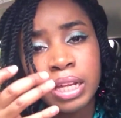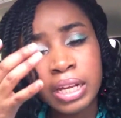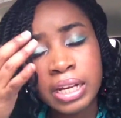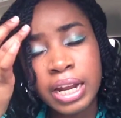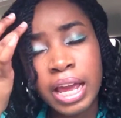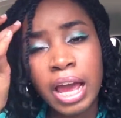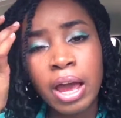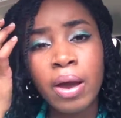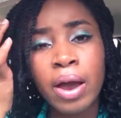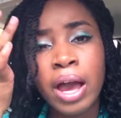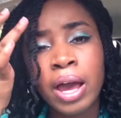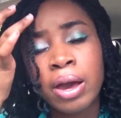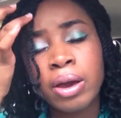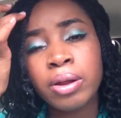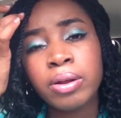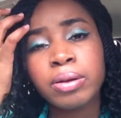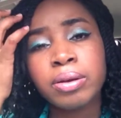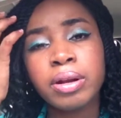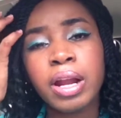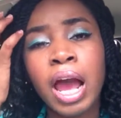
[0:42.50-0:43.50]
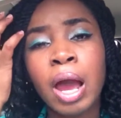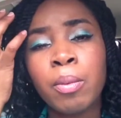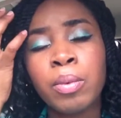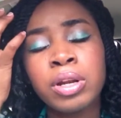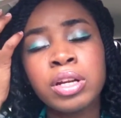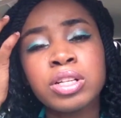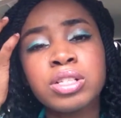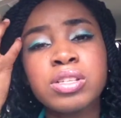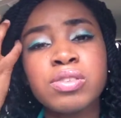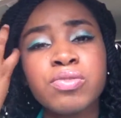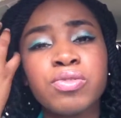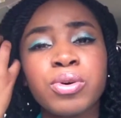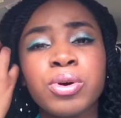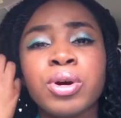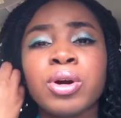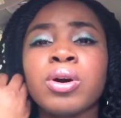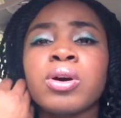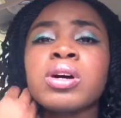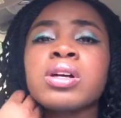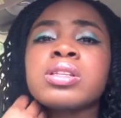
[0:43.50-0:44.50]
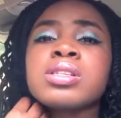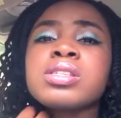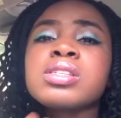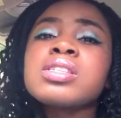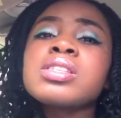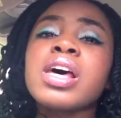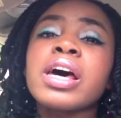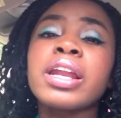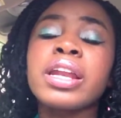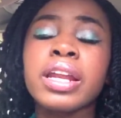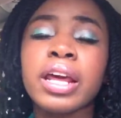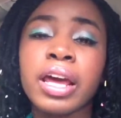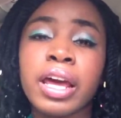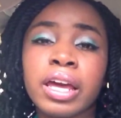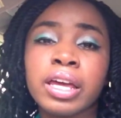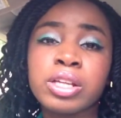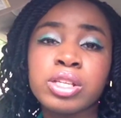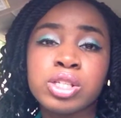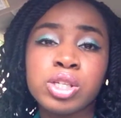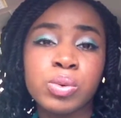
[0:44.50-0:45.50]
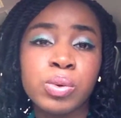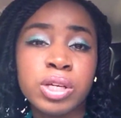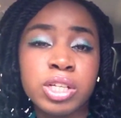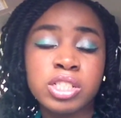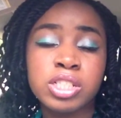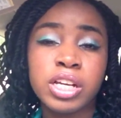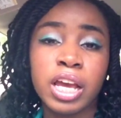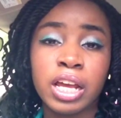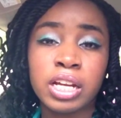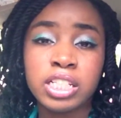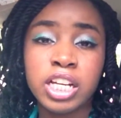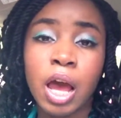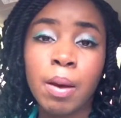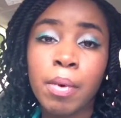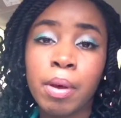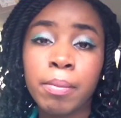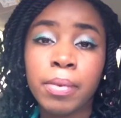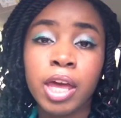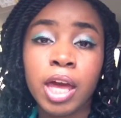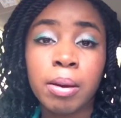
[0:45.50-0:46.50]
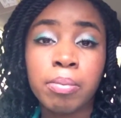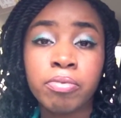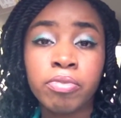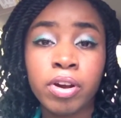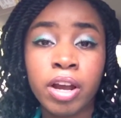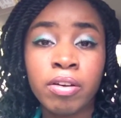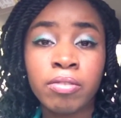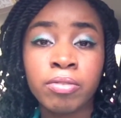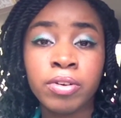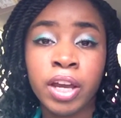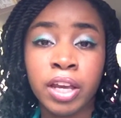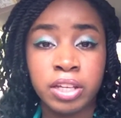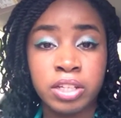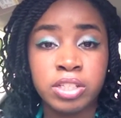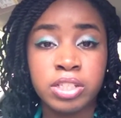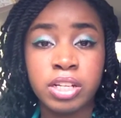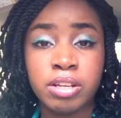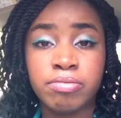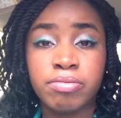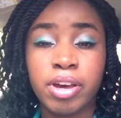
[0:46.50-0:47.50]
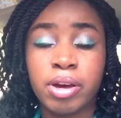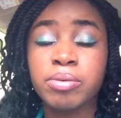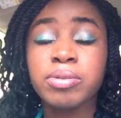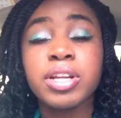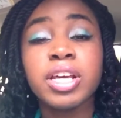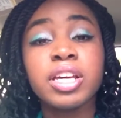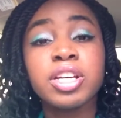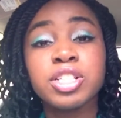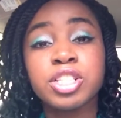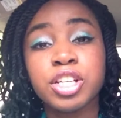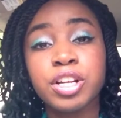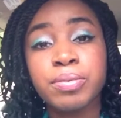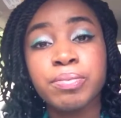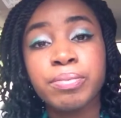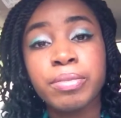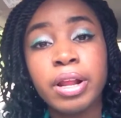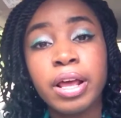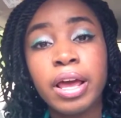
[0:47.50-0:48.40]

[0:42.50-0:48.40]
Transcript: Now, I went into Sephora on Sunday to exchange out my Makeup Forever HD foundation,